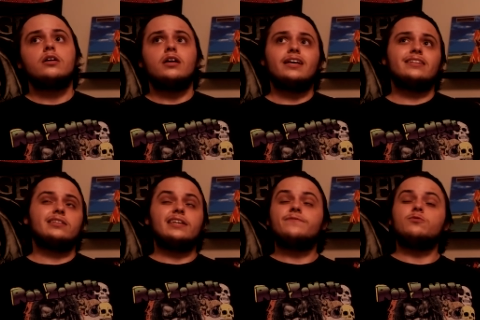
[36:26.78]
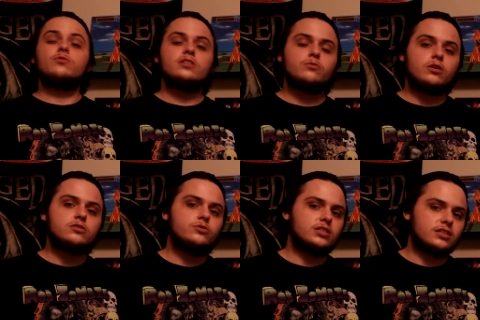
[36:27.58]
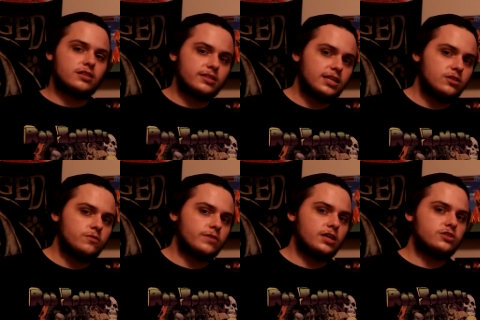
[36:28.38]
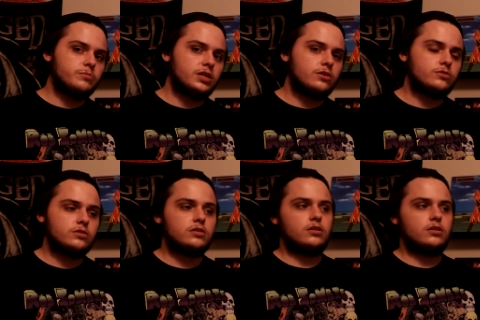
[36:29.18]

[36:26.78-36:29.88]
And if you really want to, you can click that notification bell.